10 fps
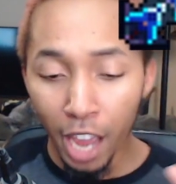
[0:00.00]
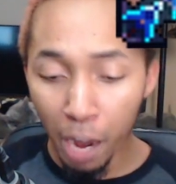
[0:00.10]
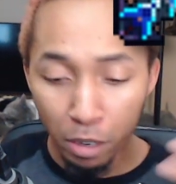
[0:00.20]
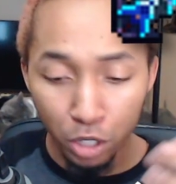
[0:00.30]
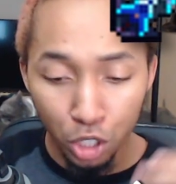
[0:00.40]

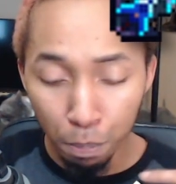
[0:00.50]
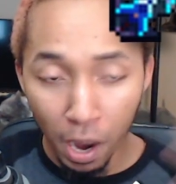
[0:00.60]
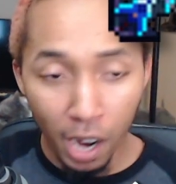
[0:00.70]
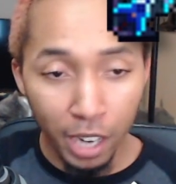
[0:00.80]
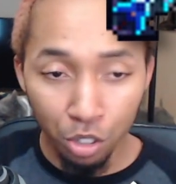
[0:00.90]

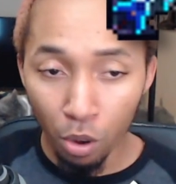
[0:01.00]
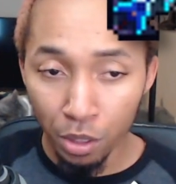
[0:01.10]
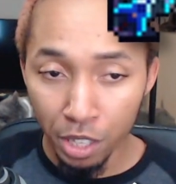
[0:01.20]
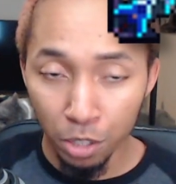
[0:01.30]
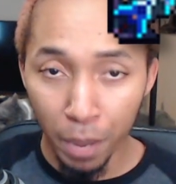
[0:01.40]
spawns all
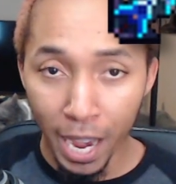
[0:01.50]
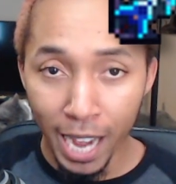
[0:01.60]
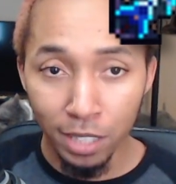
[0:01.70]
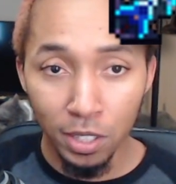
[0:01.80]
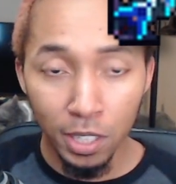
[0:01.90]
these
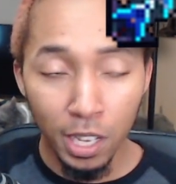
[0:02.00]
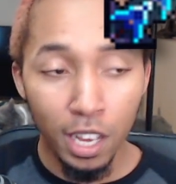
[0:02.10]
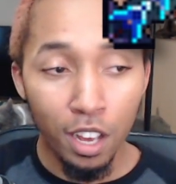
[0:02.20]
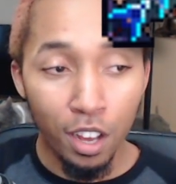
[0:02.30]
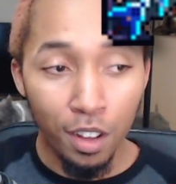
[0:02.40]
bats.
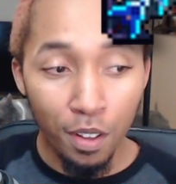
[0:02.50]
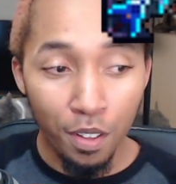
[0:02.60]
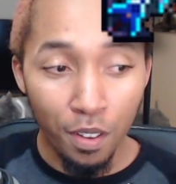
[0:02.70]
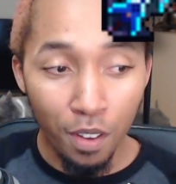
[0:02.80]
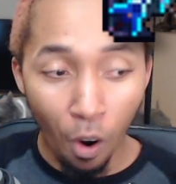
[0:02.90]

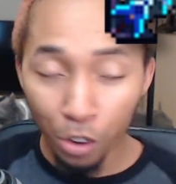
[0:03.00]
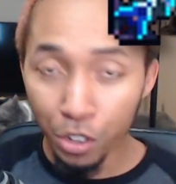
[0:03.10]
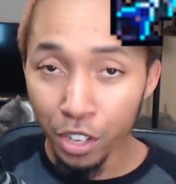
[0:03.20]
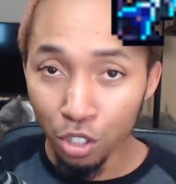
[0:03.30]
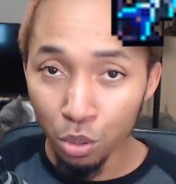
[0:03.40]
All you
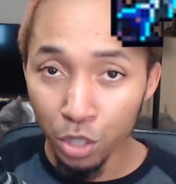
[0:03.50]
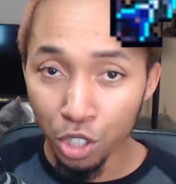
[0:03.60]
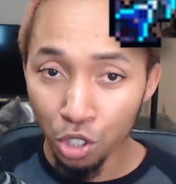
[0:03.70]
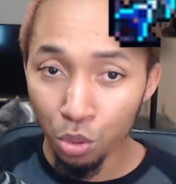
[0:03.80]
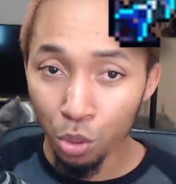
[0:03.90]
can do is
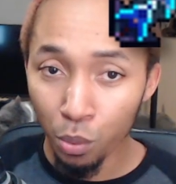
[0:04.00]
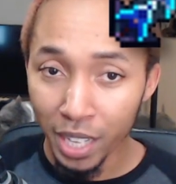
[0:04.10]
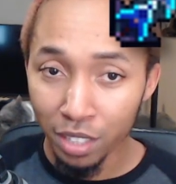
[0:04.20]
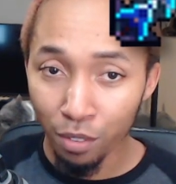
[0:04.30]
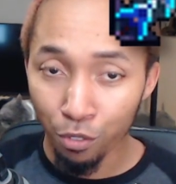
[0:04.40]
shoot the one
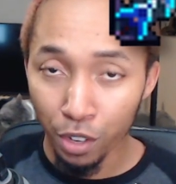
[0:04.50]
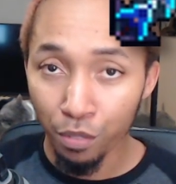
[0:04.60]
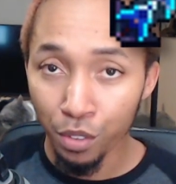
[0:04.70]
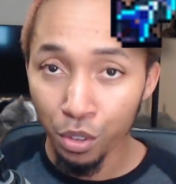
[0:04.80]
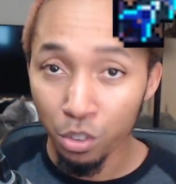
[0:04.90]
that's in front of
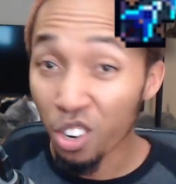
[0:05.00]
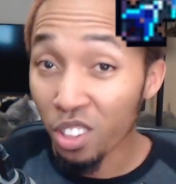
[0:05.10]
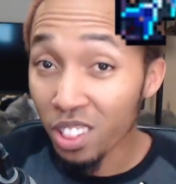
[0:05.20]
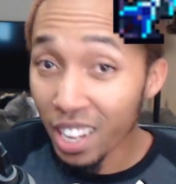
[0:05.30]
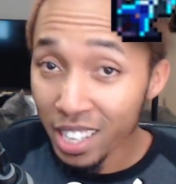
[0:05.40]
you. You're
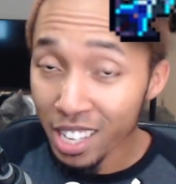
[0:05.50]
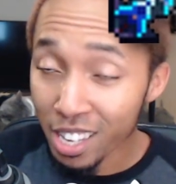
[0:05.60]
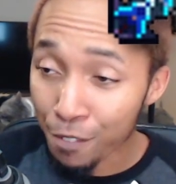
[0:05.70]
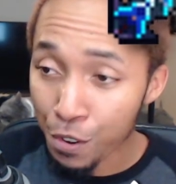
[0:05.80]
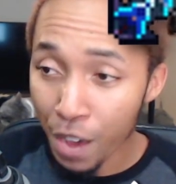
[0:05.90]
lucky
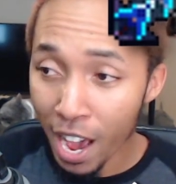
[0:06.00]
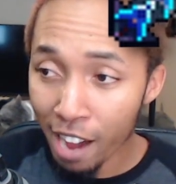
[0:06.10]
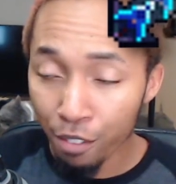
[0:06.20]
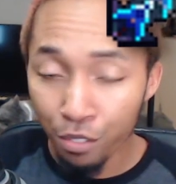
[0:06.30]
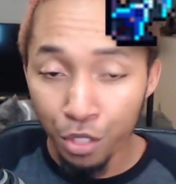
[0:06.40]
if you
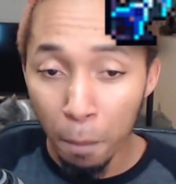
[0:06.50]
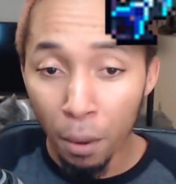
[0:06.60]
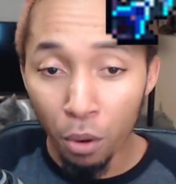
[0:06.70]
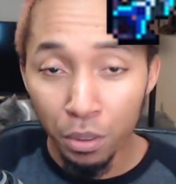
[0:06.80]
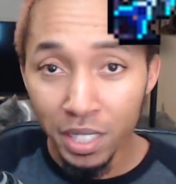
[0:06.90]
have the
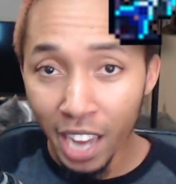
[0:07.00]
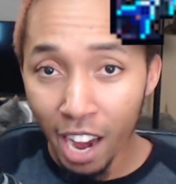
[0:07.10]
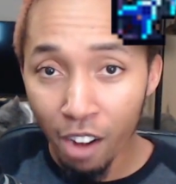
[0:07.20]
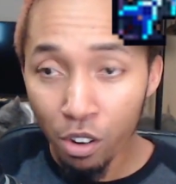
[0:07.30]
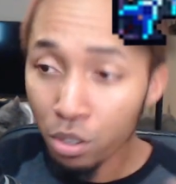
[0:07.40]
bonus
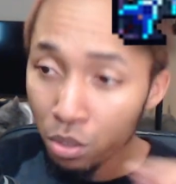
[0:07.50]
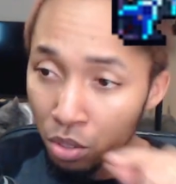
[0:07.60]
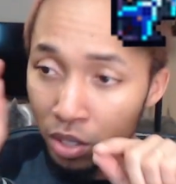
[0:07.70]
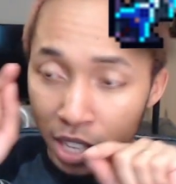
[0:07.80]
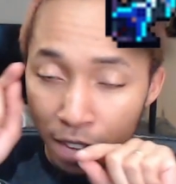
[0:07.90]
arrows,
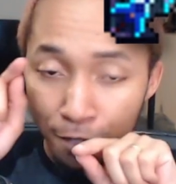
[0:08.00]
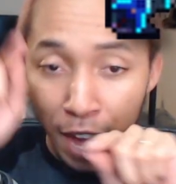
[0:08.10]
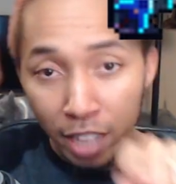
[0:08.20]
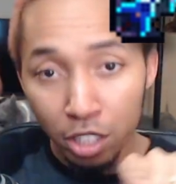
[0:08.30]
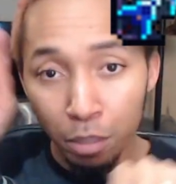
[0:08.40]
the
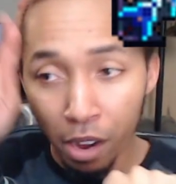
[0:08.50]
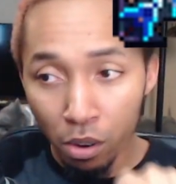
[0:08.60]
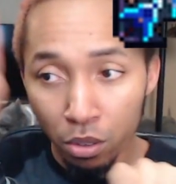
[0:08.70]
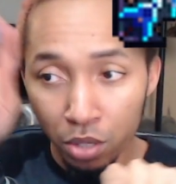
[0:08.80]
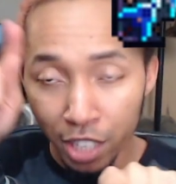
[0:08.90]
phantom
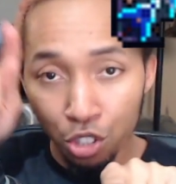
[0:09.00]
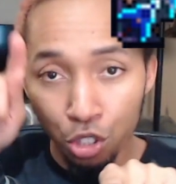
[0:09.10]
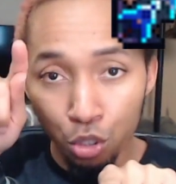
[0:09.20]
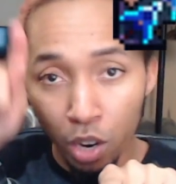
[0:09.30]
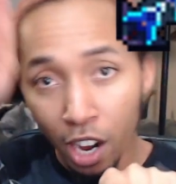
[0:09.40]
arrows that
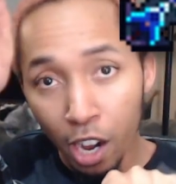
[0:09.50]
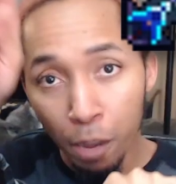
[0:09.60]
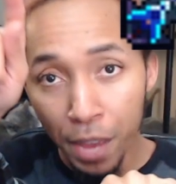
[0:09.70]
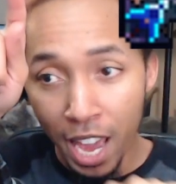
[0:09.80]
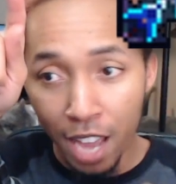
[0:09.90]
shoot up
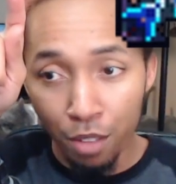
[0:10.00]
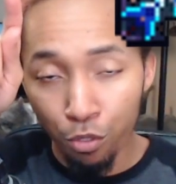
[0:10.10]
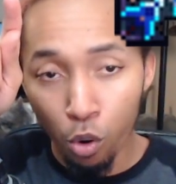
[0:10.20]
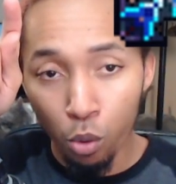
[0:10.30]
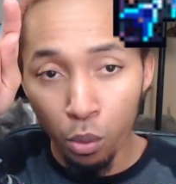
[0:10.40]
and
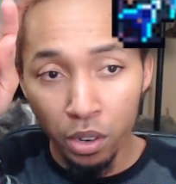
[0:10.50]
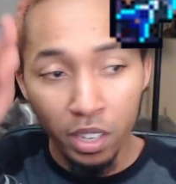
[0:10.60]
forward.